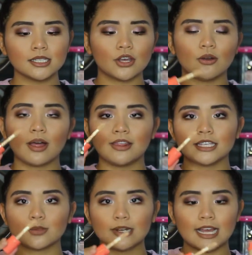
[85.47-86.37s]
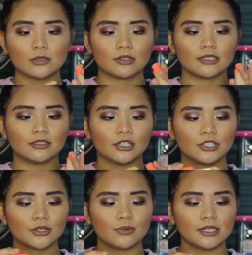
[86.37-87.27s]
So this one has one of the
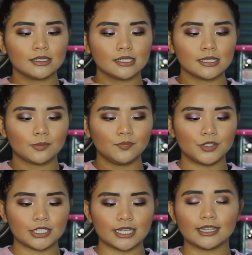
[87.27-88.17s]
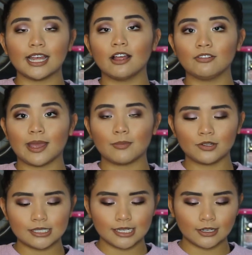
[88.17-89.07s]
larger ones, just like the e.l.f. Camo
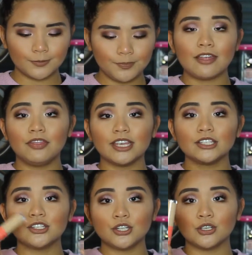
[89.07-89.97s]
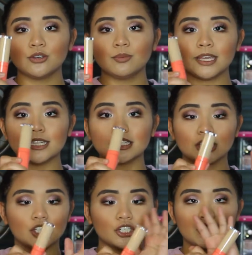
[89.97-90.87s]
Concealer. And this tube is
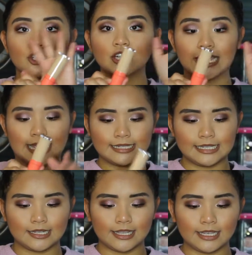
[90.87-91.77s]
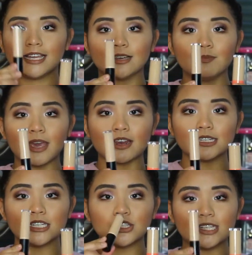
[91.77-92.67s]
gigantic. Like in
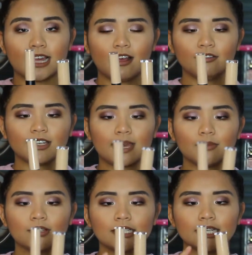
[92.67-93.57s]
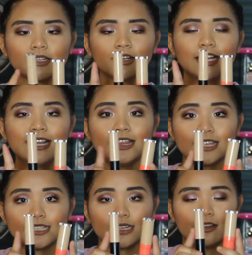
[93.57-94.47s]
comparison to the e.l.f. Camo Concealer,
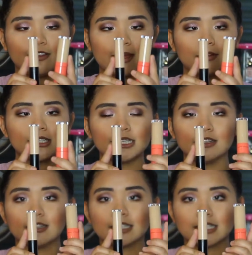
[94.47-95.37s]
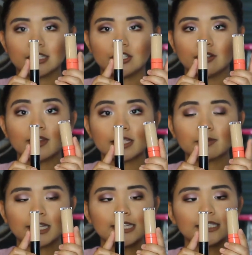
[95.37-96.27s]
this is the e.l.f. Camo Concealer and this is the Juvia's
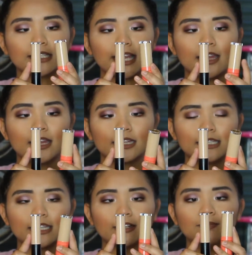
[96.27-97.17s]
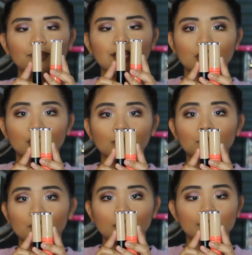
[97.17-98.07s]
Place Concealer. The tube
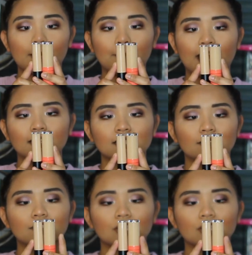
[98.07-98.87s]
is just massive.